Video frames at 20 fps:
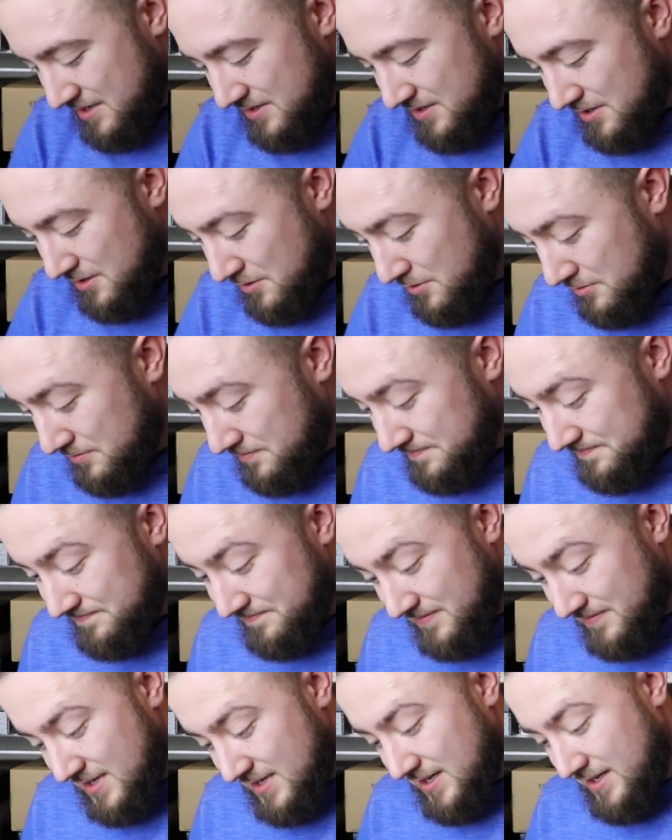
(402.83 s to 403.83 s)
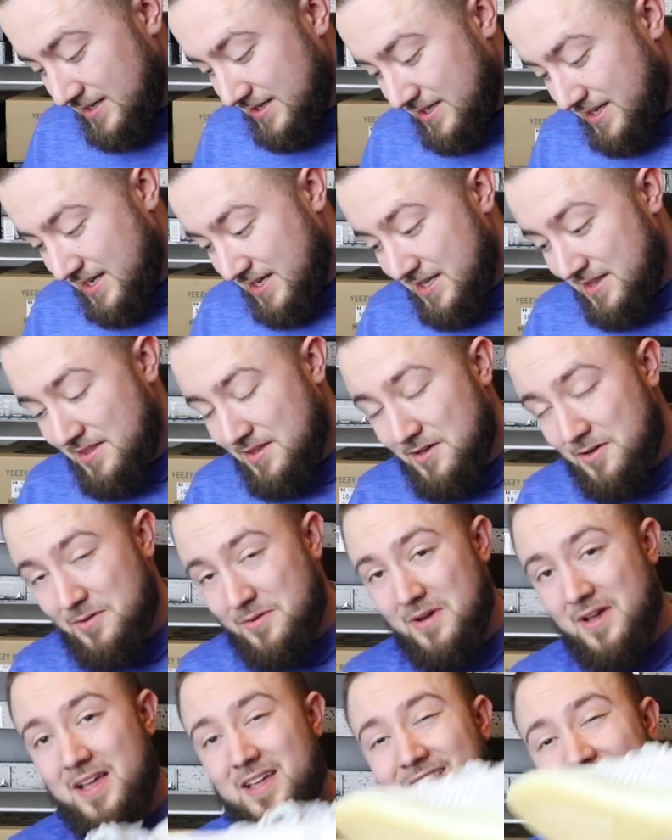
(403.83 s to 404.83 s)
So again
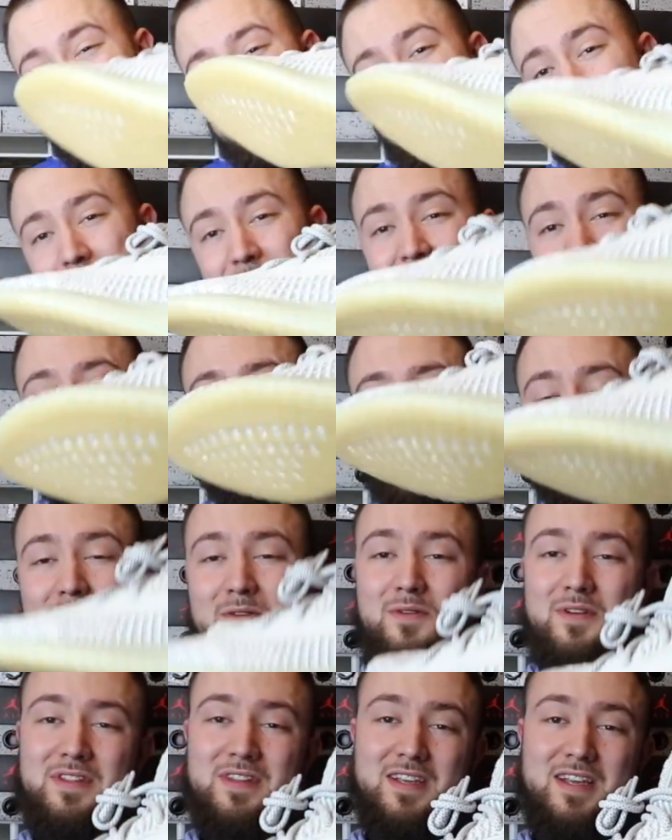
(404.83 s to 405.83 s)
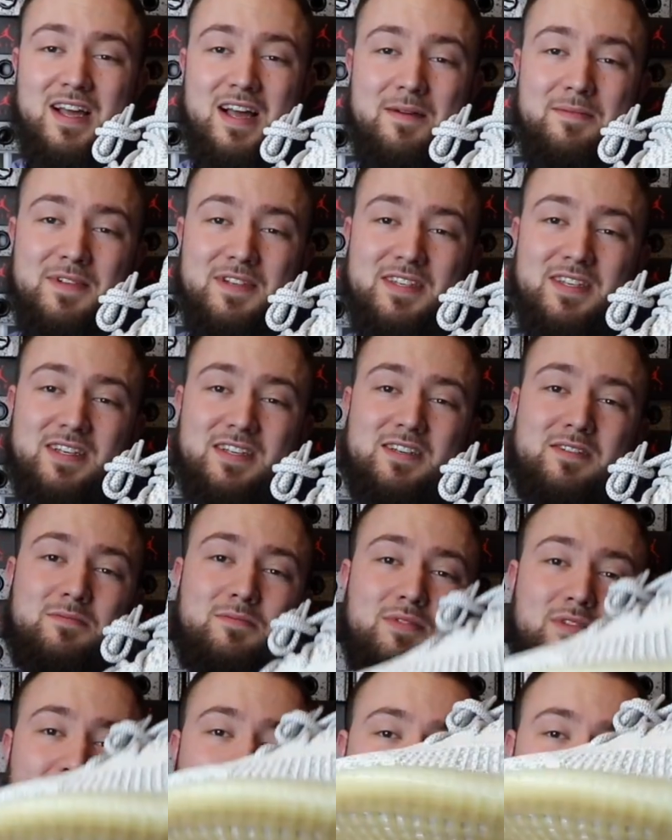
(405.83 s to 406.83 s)
though, let me know in the comment section
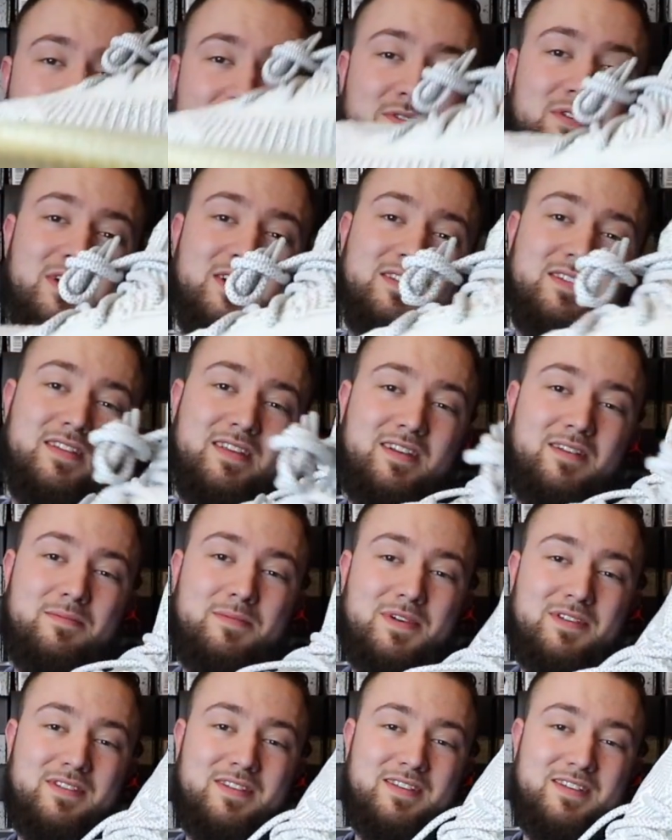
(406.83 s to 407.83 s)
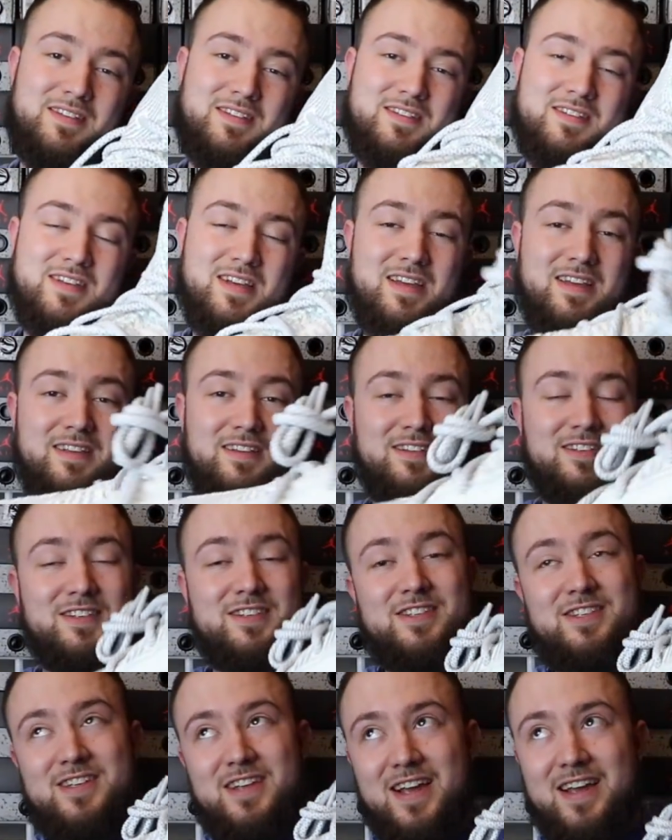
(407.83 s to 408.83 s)
below what you guys think about the
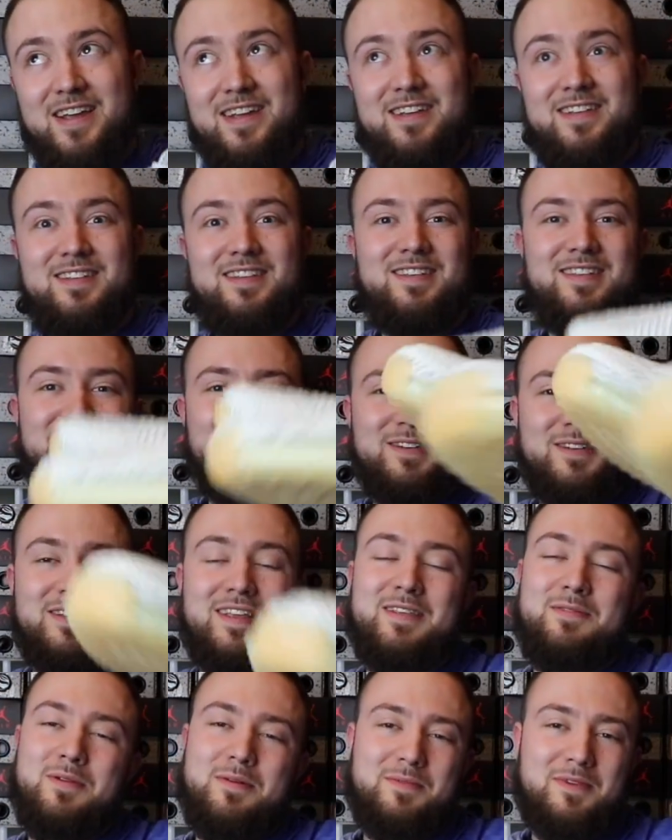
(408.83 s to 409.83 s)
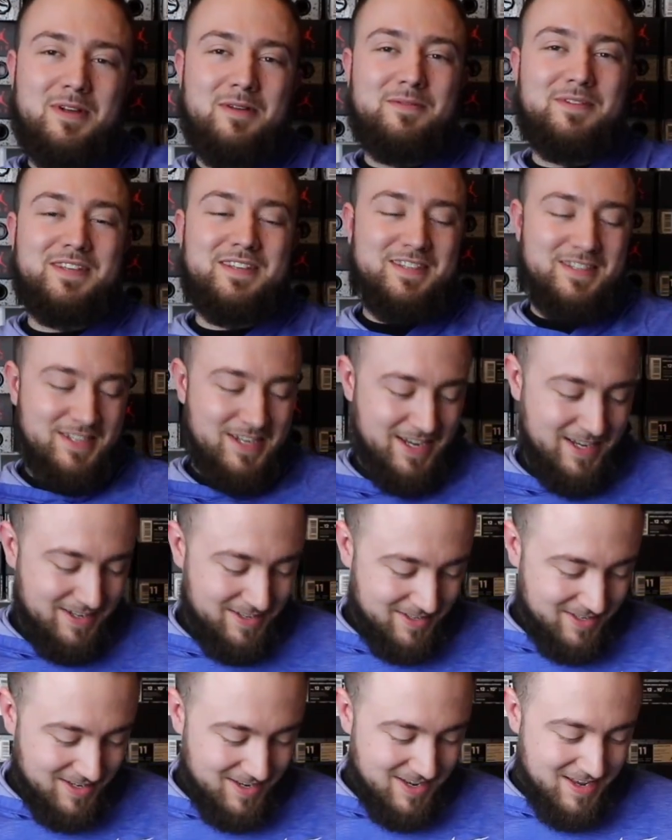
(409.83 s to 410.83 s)
Yeshayas, or that's what I'm calling
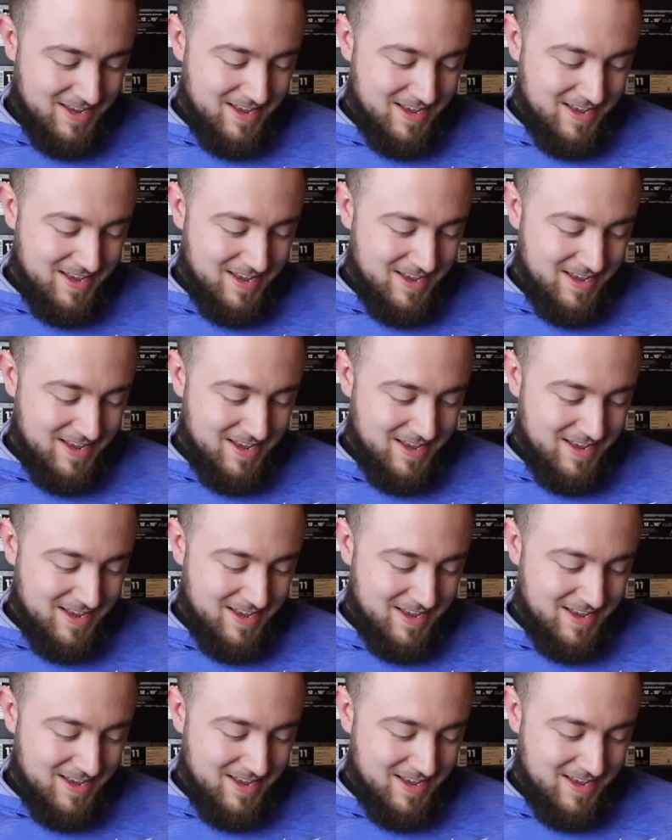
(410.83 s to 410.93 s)
Yeshayas.